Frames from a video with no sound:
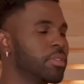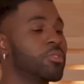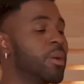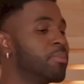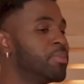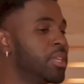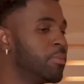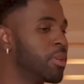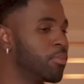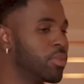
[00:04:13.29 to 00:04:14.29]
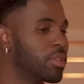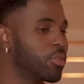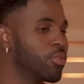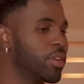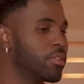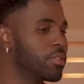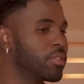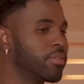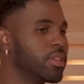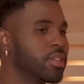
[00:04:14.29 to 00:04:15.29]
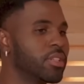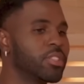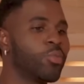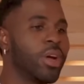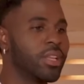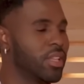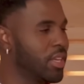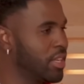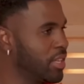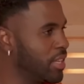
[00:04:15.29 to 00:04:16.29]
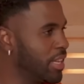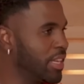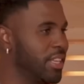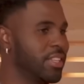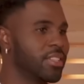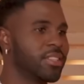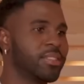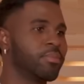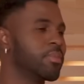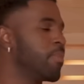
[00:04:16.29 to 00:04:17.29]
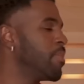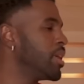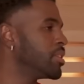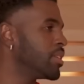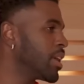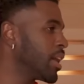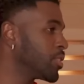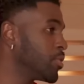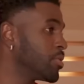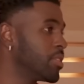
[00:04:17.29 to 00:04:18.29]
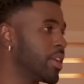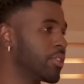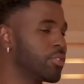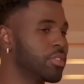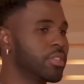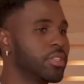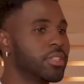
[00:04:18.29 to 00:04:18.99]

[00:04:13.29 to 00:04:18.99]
So I teamed up with the creators of Twilight and some amazing actors and actresses